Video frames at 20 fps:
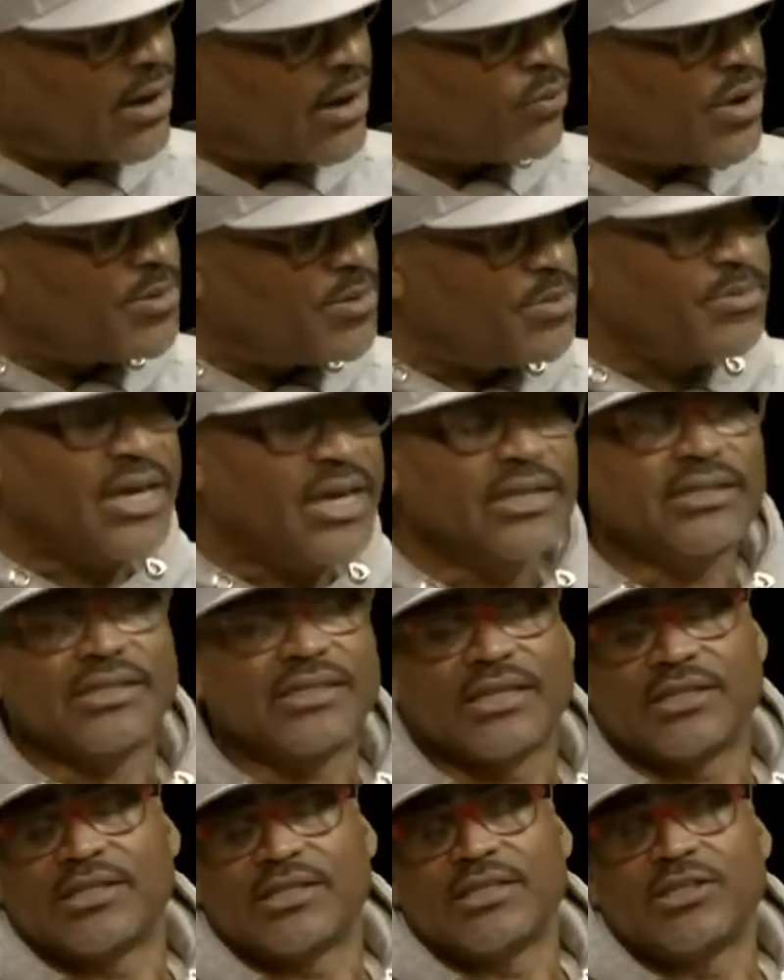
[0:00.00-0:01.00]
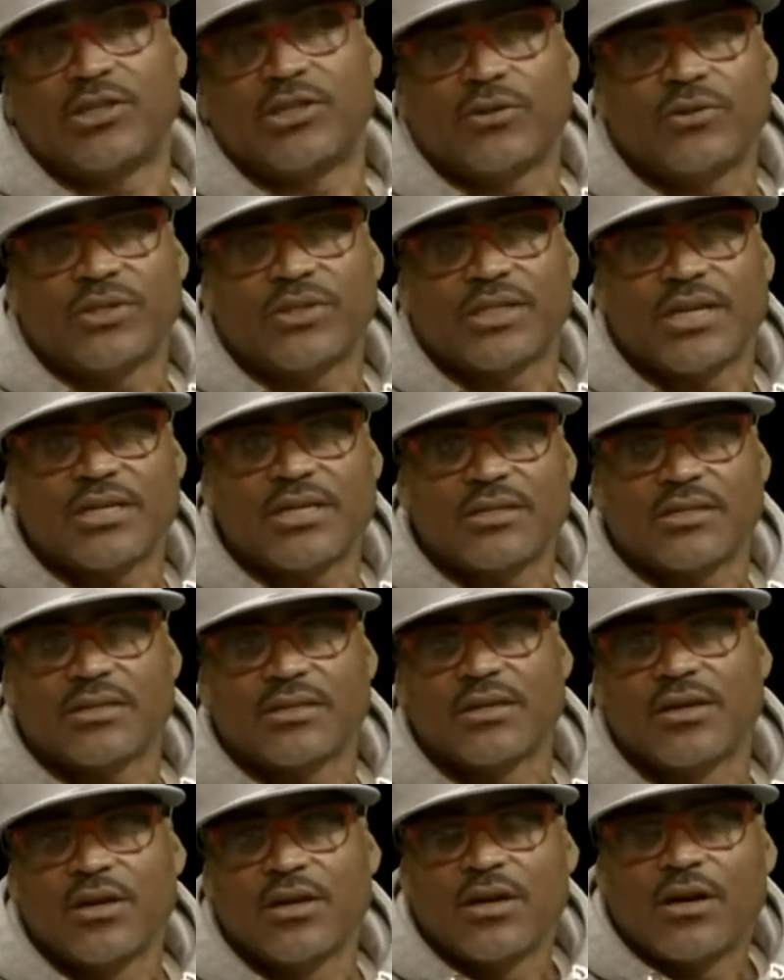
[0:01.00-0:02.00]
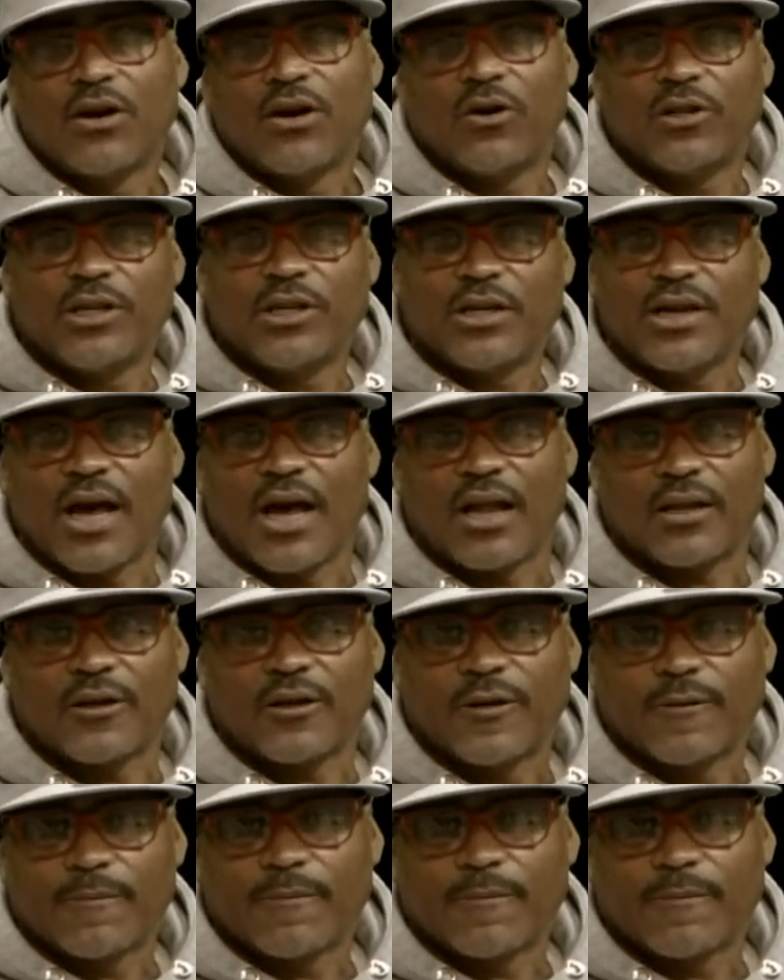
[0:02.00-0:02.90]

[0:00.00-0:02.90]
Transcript: women make 62 cents on the dollar?